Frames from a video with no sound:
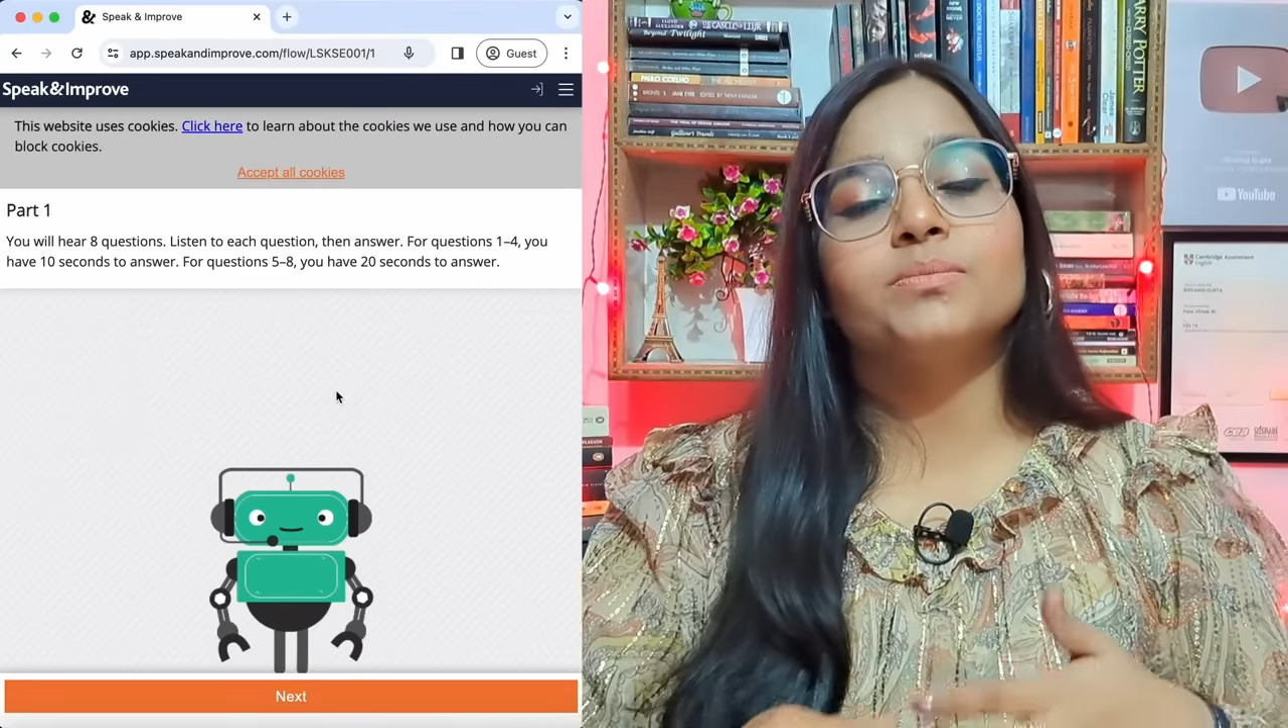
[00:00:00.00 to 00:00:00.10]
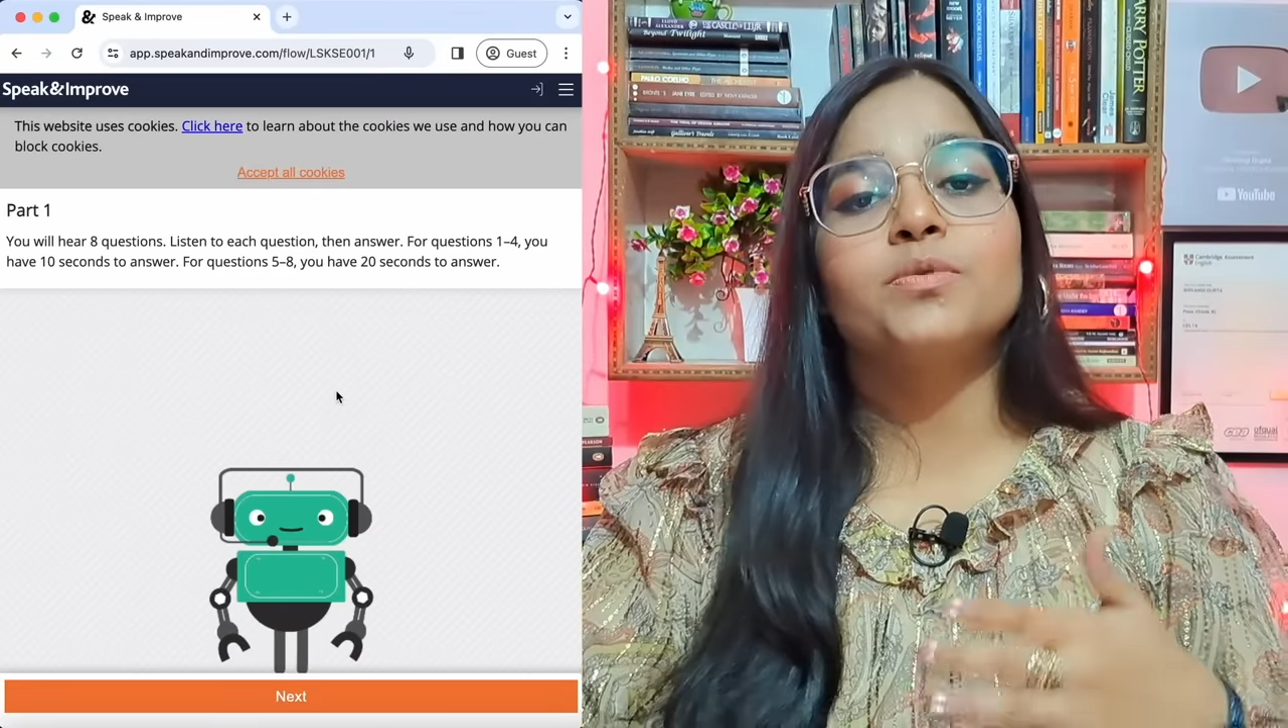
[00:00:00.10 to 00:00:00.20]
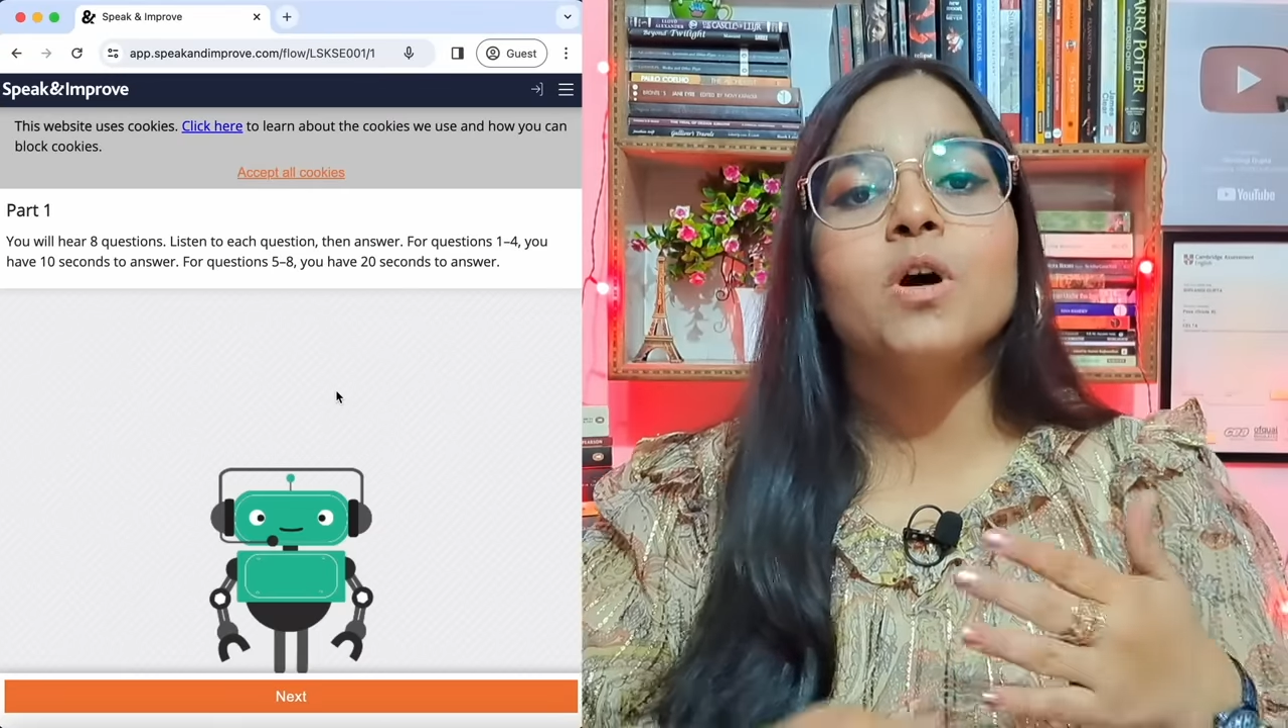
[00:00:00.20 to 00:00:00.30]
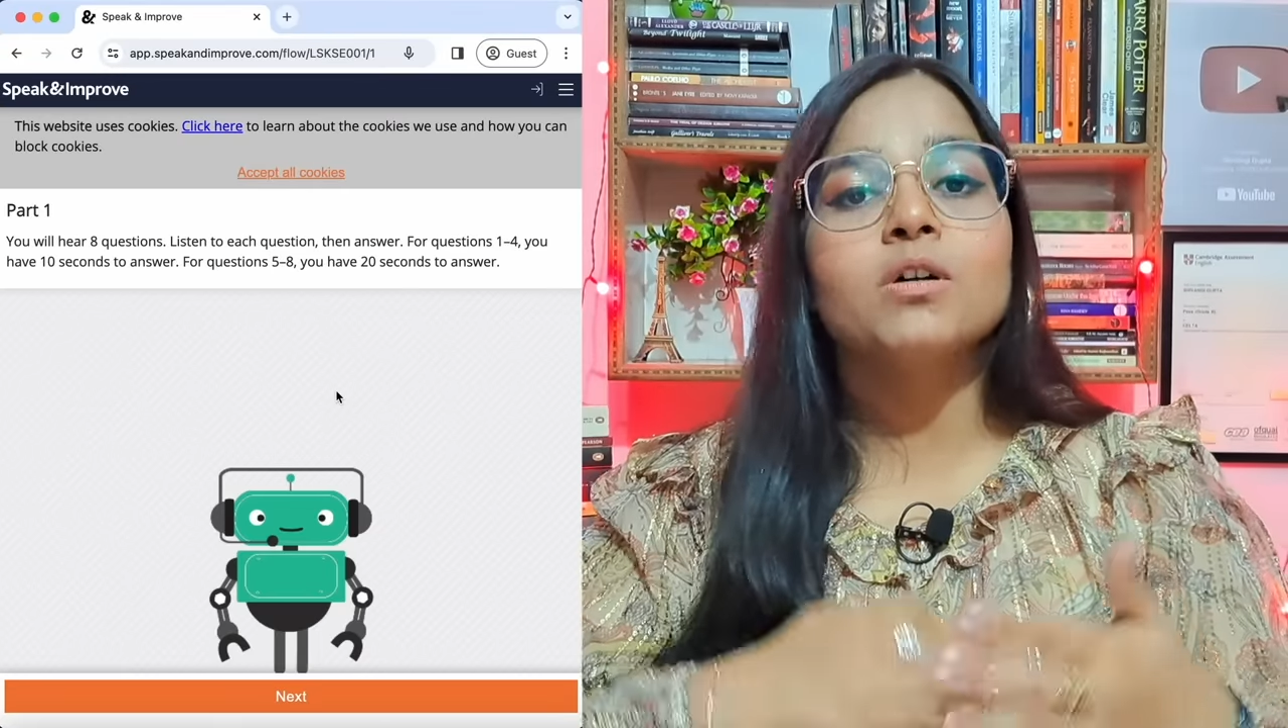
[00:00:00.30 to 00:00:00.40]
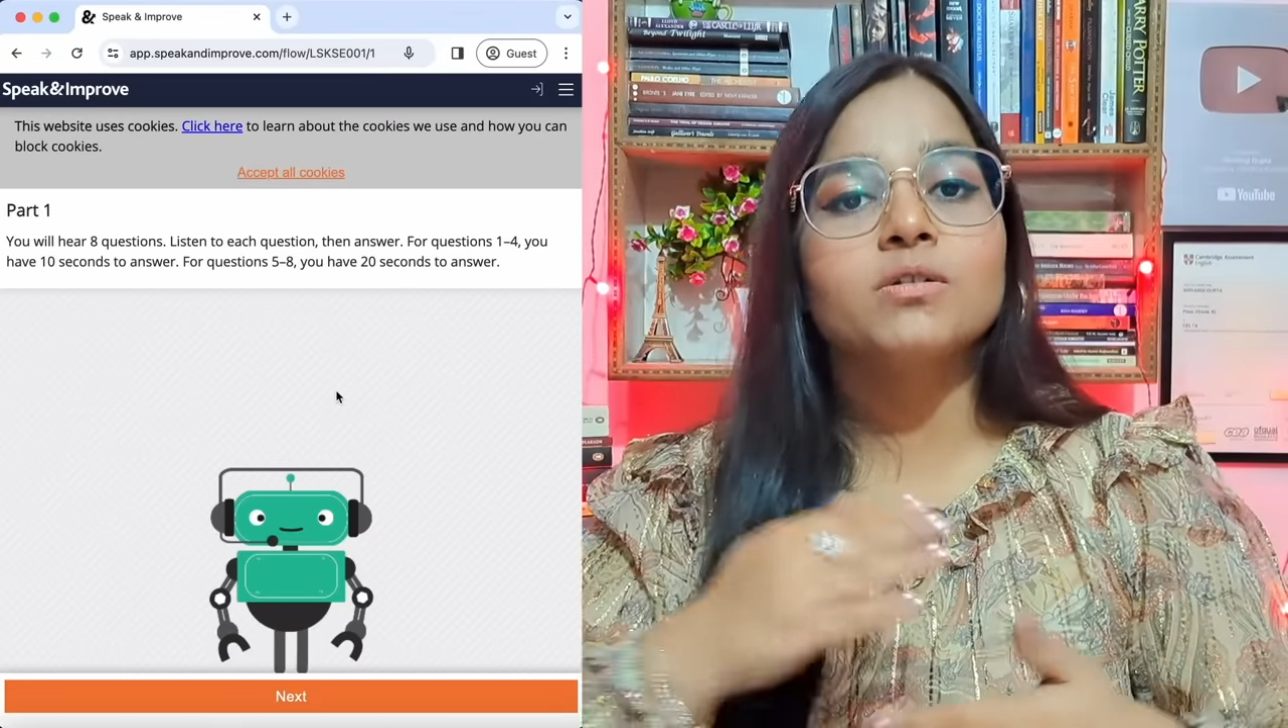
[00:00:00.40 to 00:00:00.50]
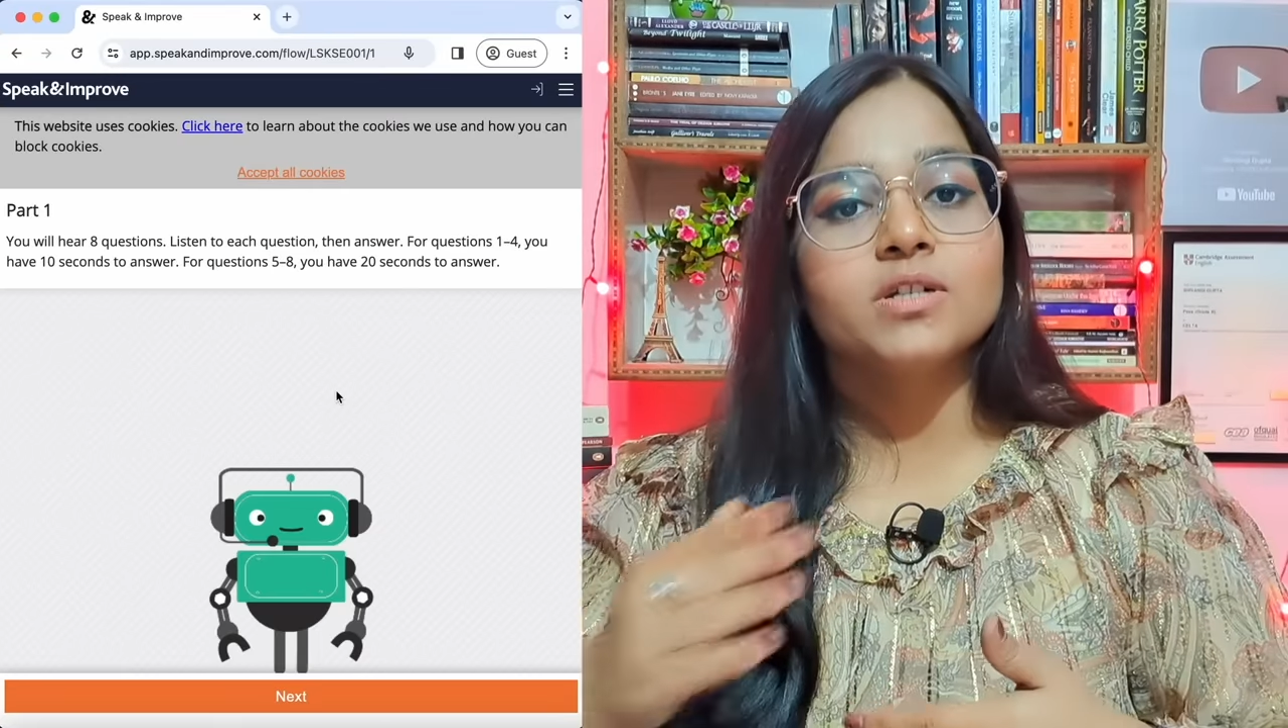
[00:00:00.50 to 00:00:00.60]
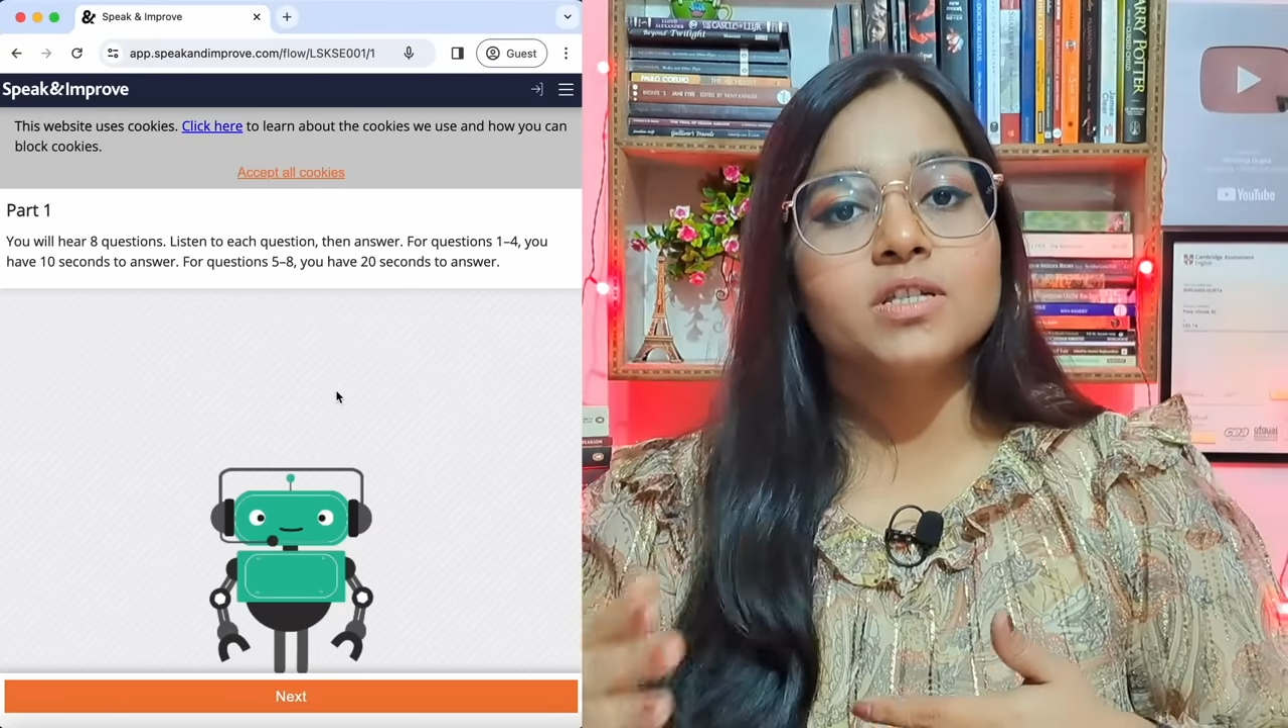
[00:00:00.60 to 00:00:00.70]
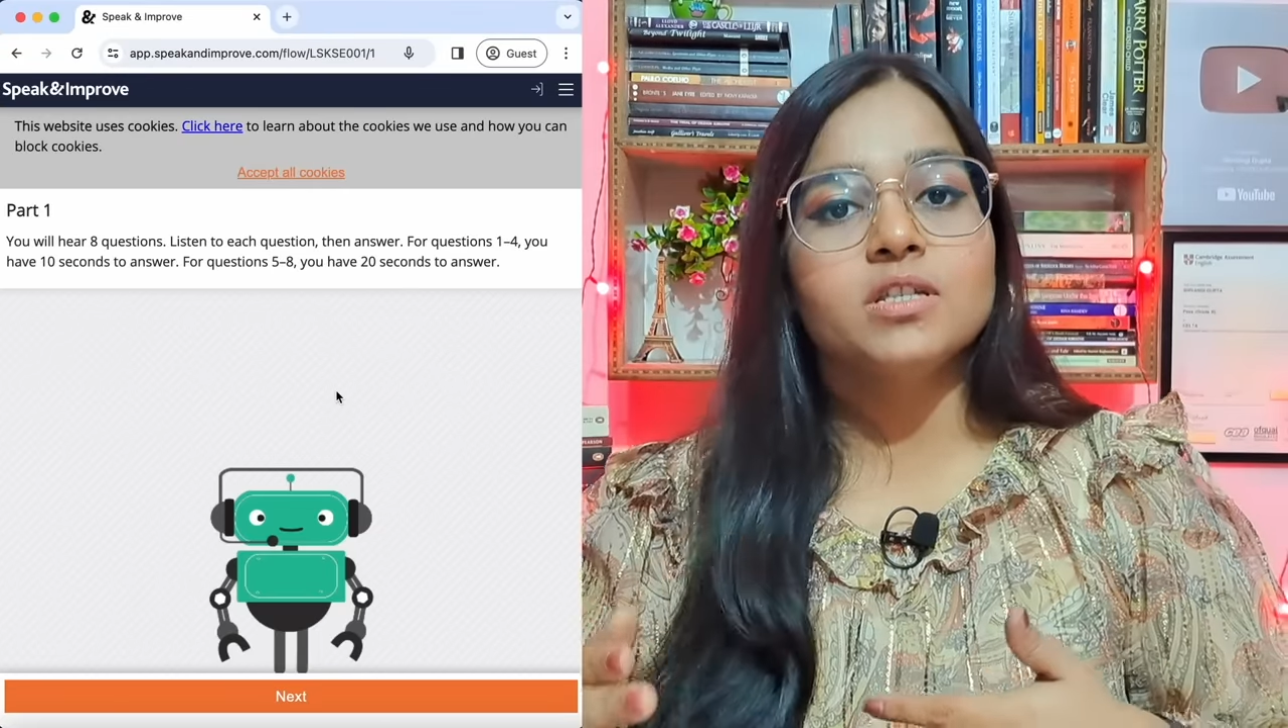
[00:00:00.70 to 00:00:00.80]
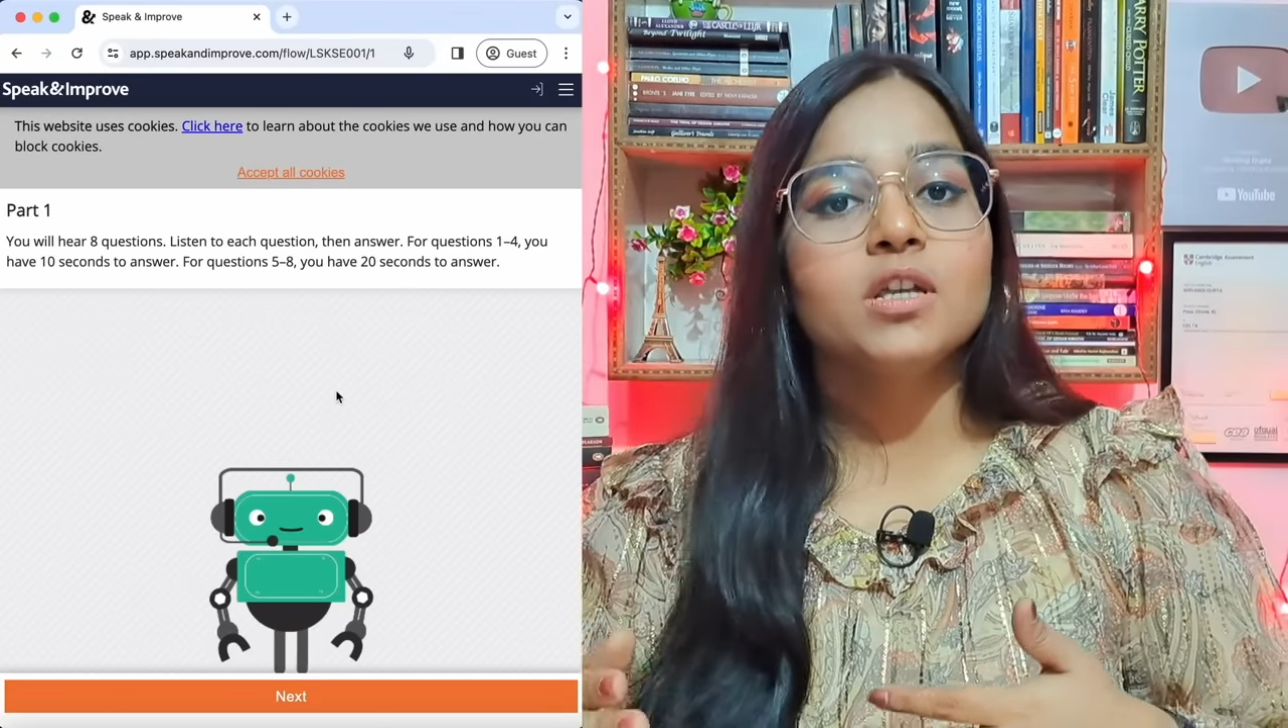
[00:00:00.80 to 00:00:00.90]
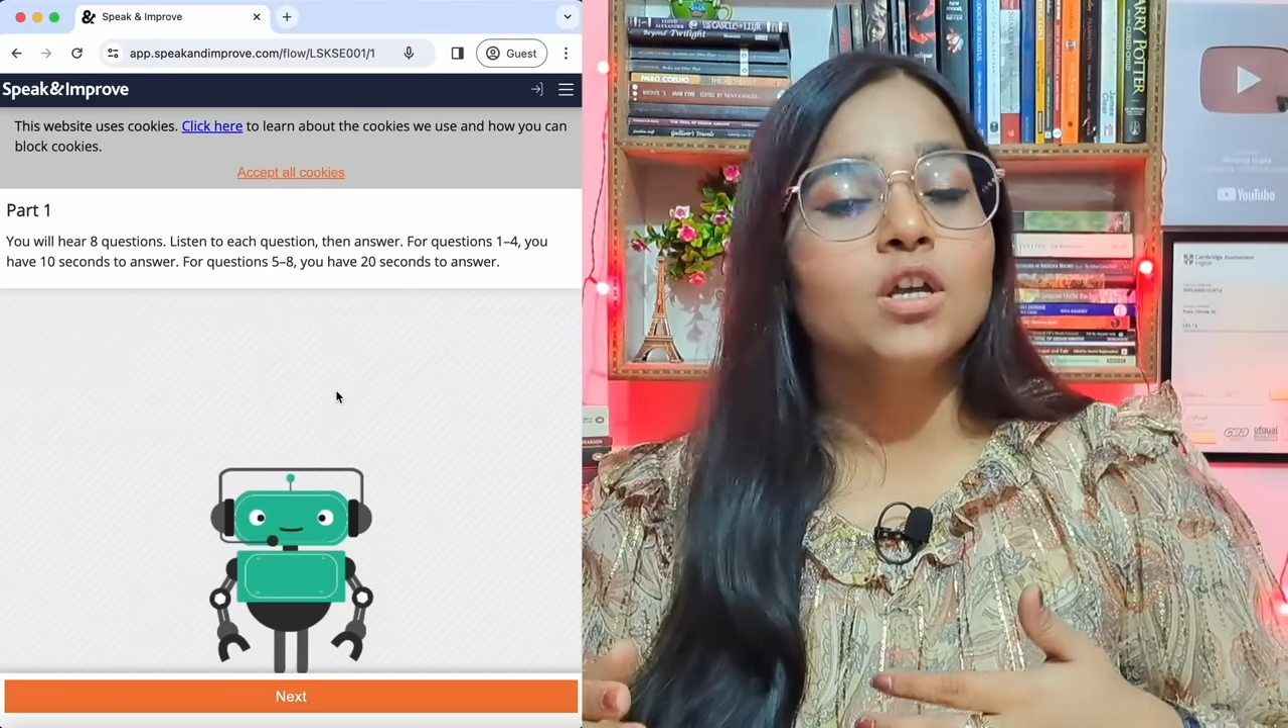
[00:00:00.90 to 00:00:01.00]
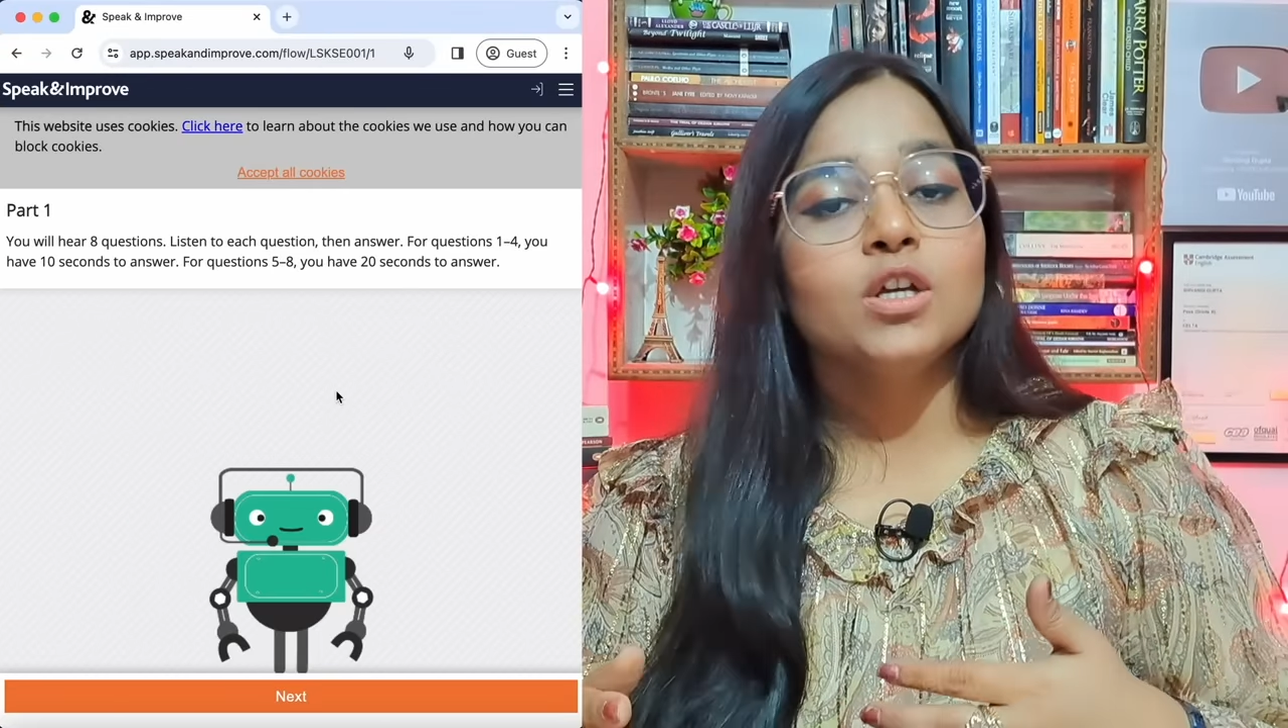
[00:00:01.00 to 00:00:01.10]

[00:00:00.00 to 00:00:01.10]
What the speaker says: progress,